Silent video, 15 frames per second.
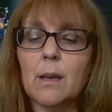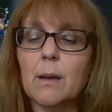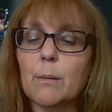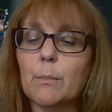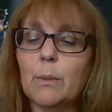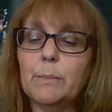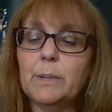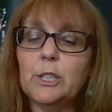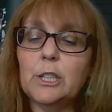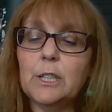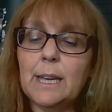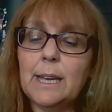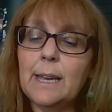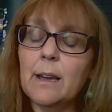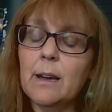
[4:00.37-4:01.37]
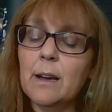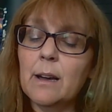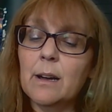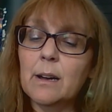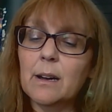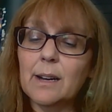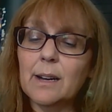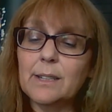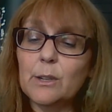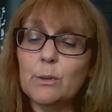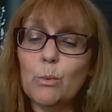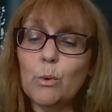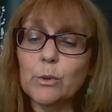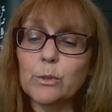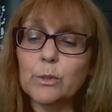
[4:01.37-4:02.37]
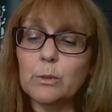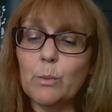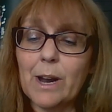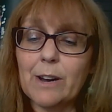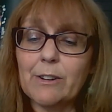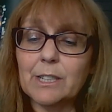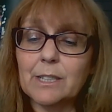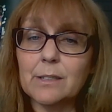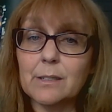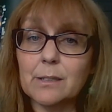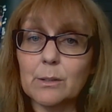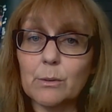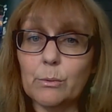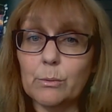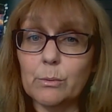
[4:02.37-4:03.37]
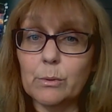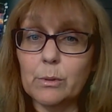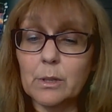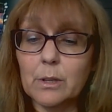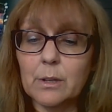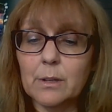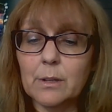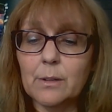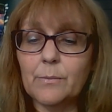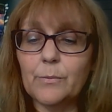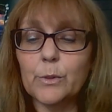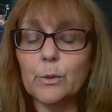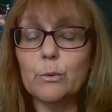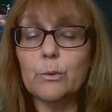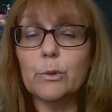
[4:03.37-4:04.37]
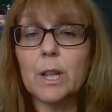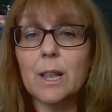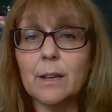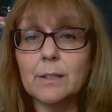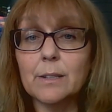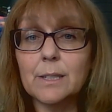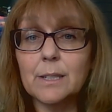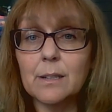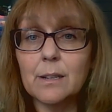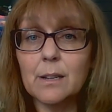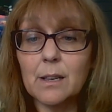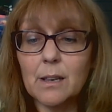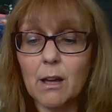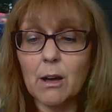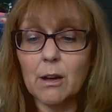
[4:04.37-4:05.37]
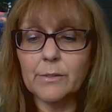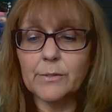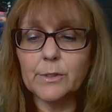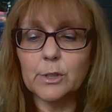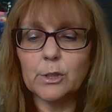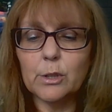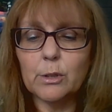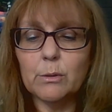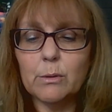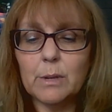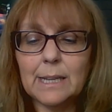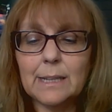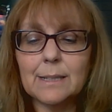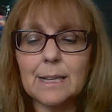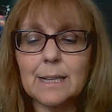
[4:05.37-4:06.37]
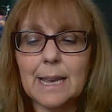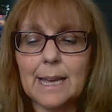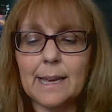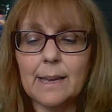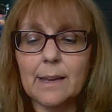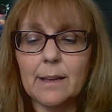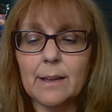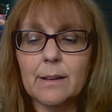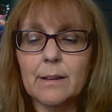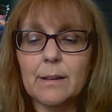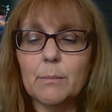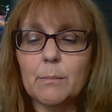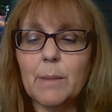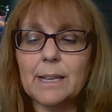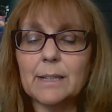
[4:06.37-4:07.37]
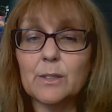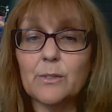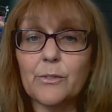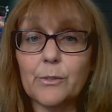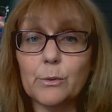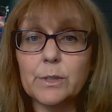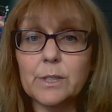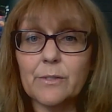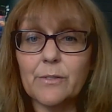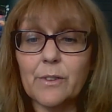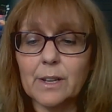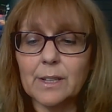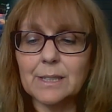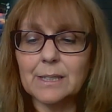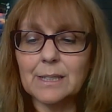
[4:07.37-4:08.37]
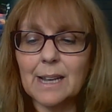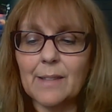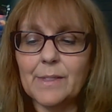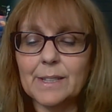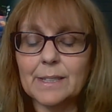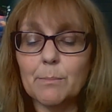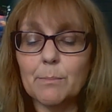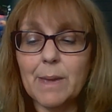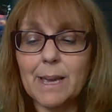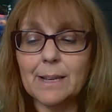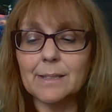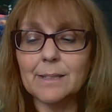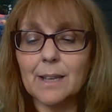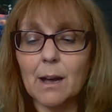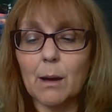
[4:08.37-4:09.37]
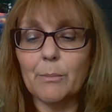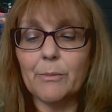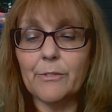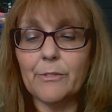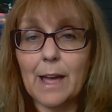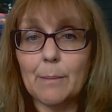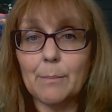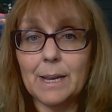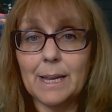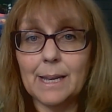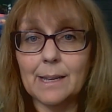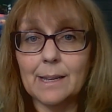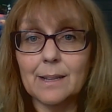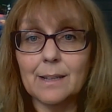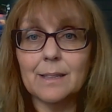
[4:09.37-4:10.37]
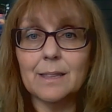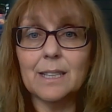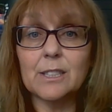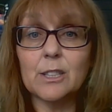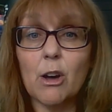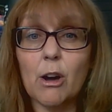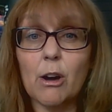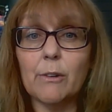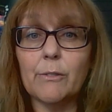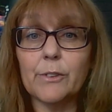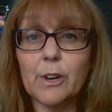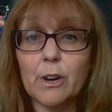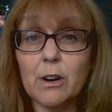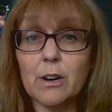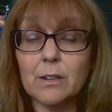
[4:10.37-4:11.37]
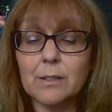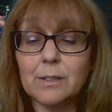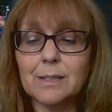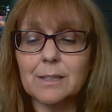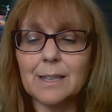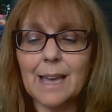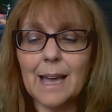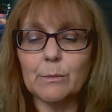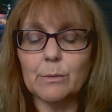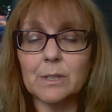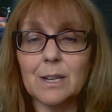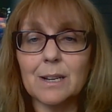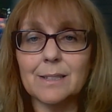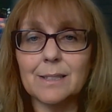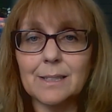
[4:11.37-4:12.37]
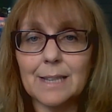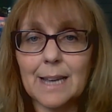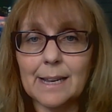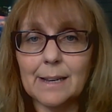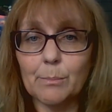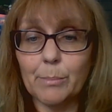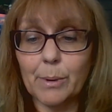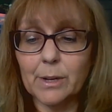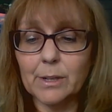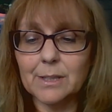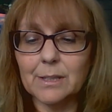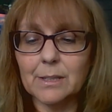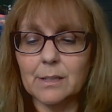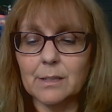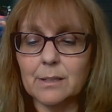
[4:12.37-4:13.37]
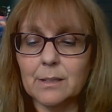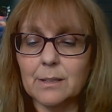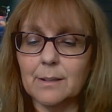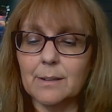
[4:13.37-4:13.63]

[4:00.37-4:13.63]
Mummy G, I don't want to wear it to school. North London laughs too easily, makes fools of us and this mix-up family, this half-caste council estate bastard.